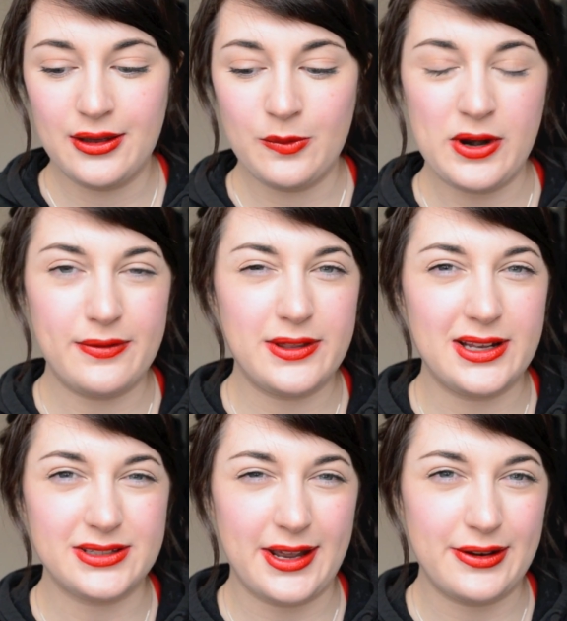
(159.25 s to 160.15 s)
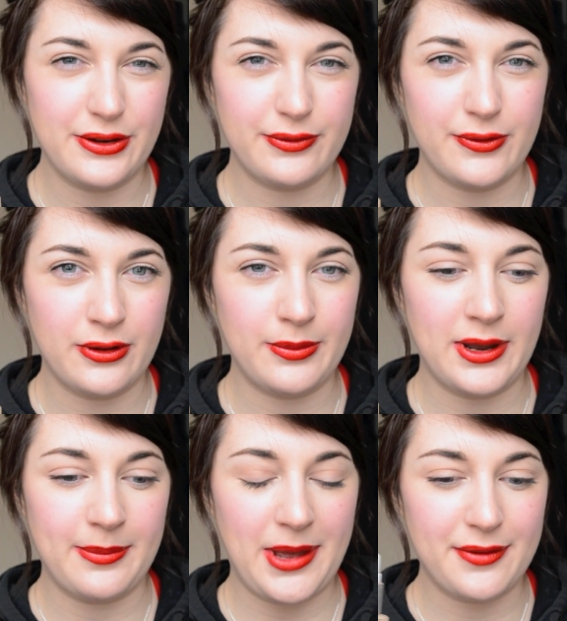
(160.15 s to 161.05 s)
one of the things that I look for
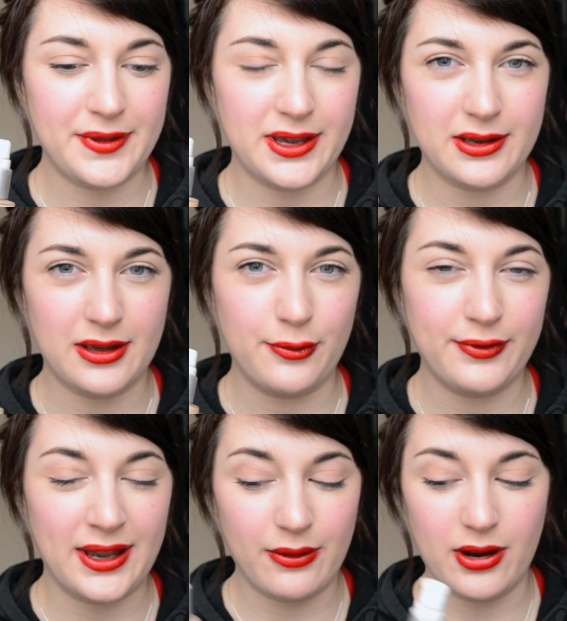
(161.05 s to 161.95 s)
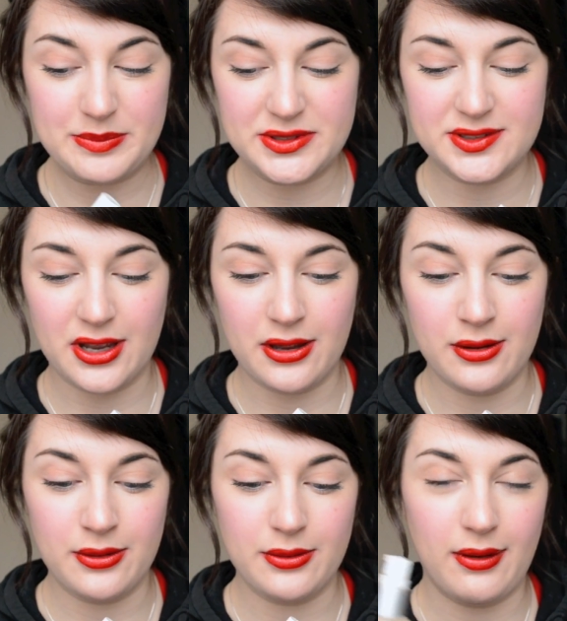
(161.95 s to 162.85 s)
when I'm having a flare-up,
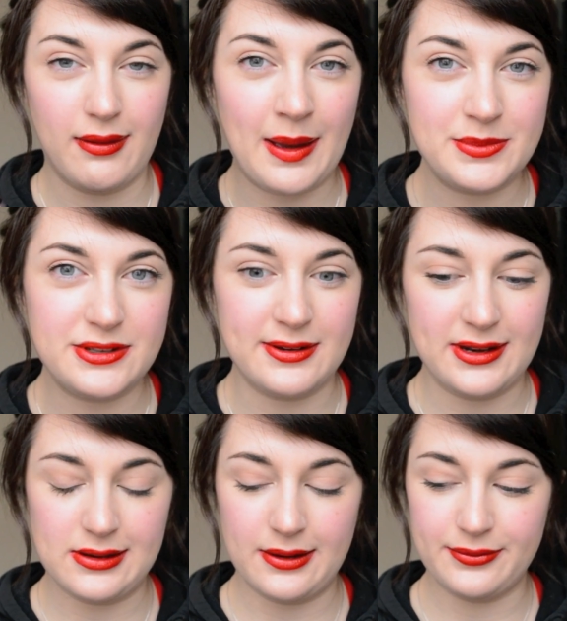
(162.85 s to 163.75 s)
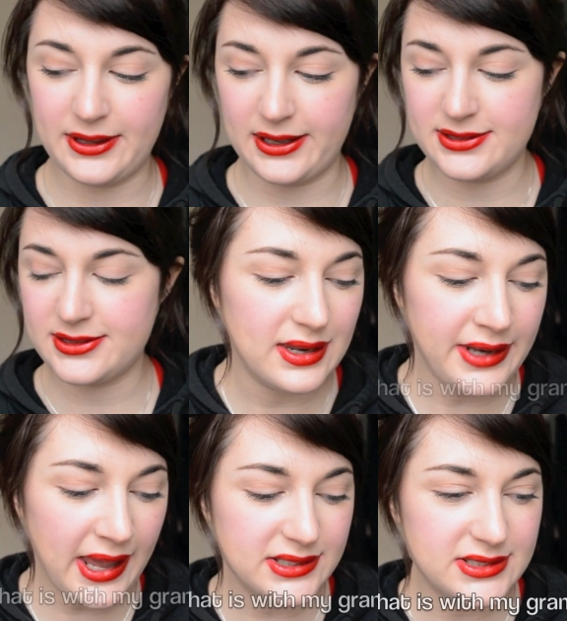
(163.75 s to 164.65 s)
so absolutely love this.
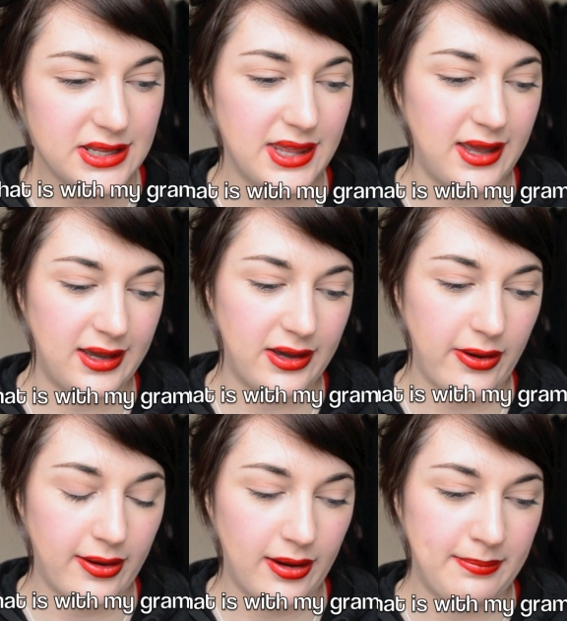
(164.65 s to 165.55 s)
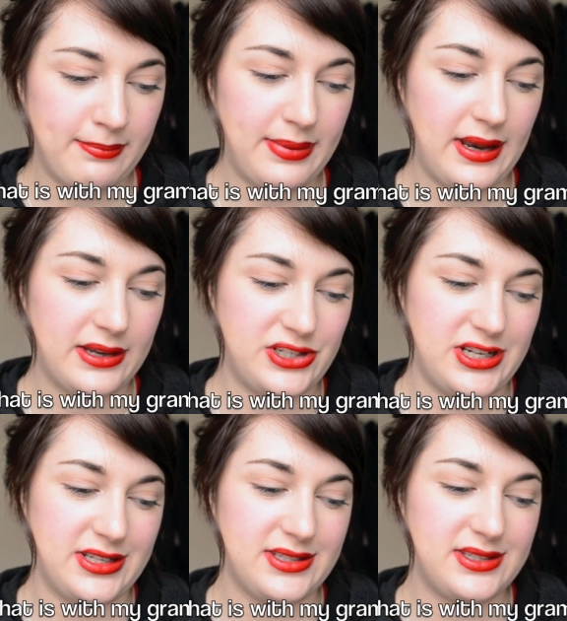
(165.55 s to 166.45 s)
Next thing are
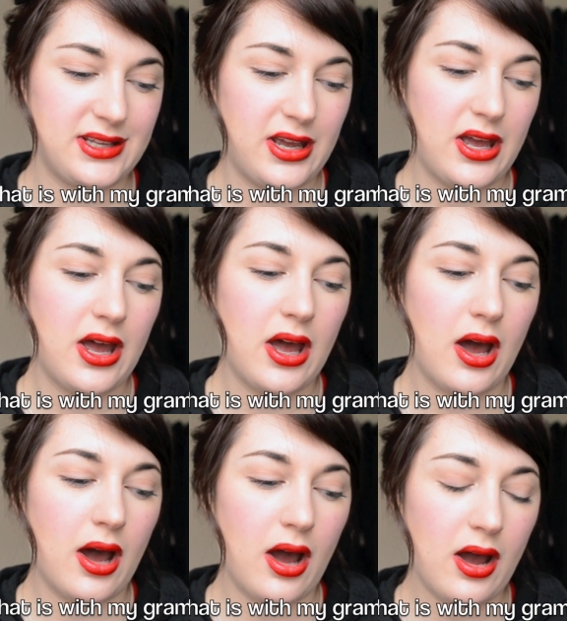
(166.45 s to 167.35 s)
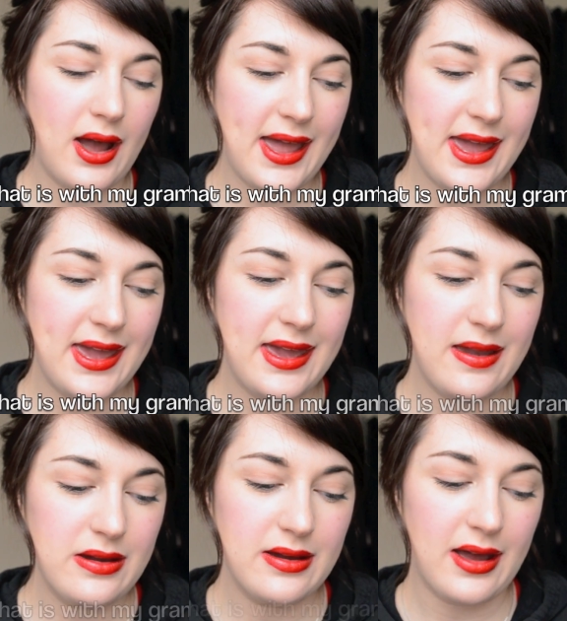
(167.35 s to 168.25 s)
blushes. I
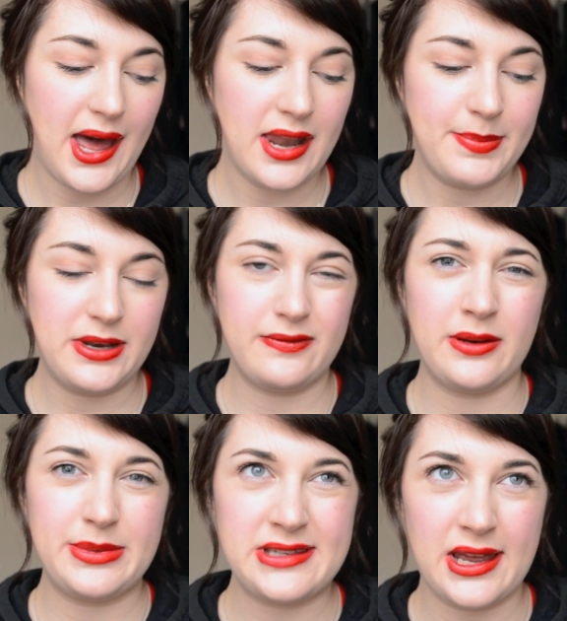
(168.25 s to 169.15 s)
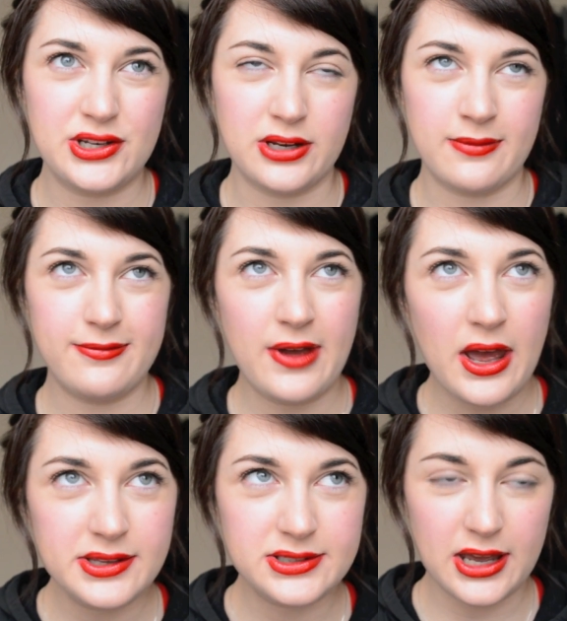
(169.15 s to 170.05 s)
had a bit of an obsession.
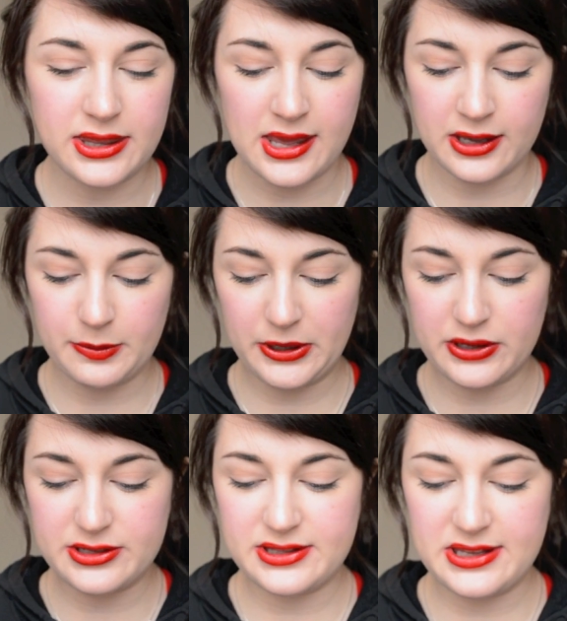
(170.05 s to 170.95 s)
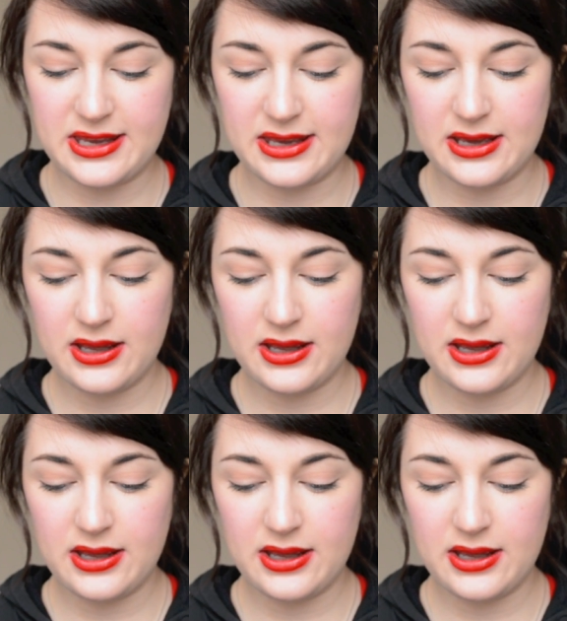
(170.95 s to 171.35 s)
First, I think because the